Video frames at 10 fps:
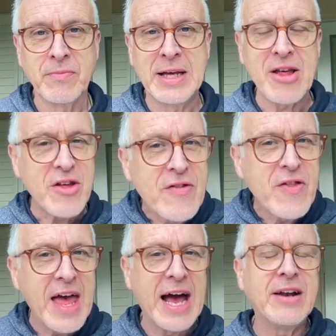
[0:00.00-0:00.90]
It's in
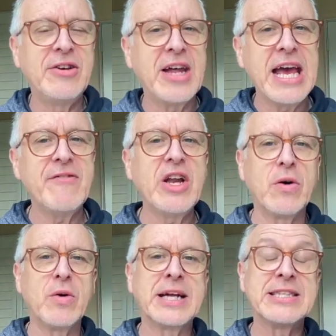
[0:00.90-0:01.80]
there. And David
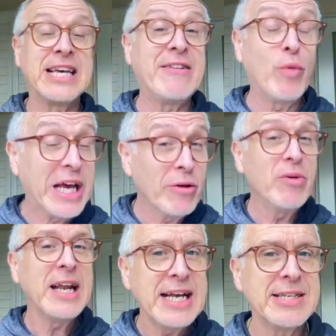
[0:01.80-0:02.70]
Hawkins said, if we can
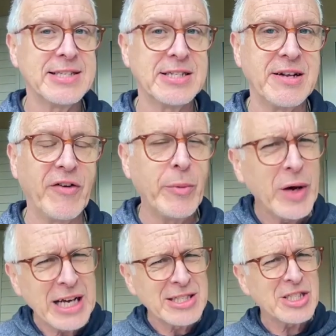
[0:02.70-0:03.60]
release this stuff, if
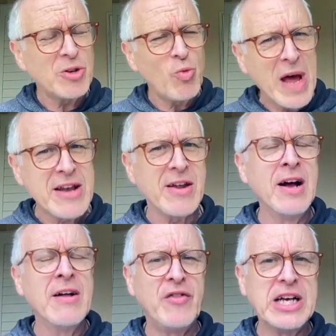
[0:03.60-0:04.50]
we can
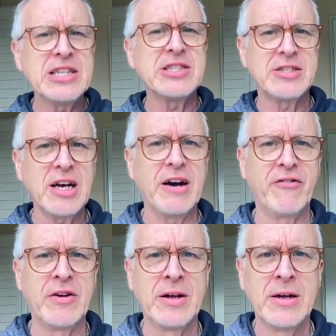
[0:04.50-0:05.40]
surrender this
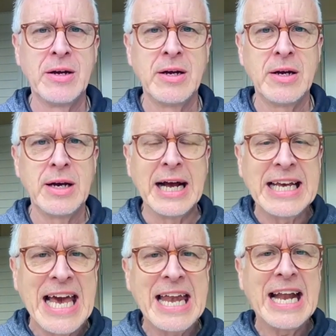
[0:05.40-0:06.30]
stuff and
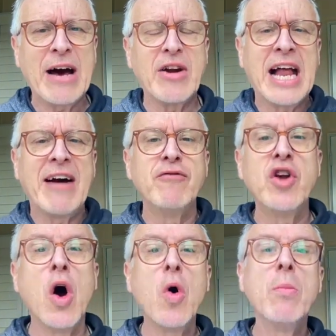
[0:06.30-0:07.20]
get it out and have
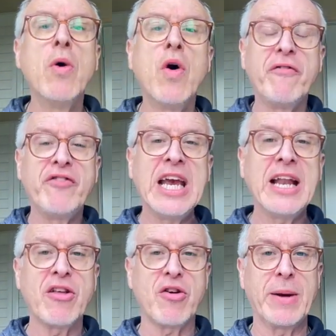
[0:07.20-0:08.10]
no more
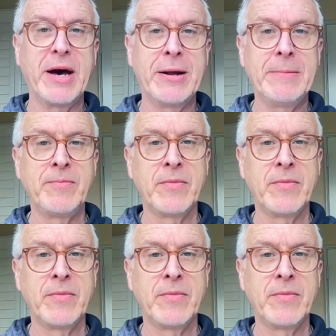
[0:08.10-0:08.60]
feelings about it,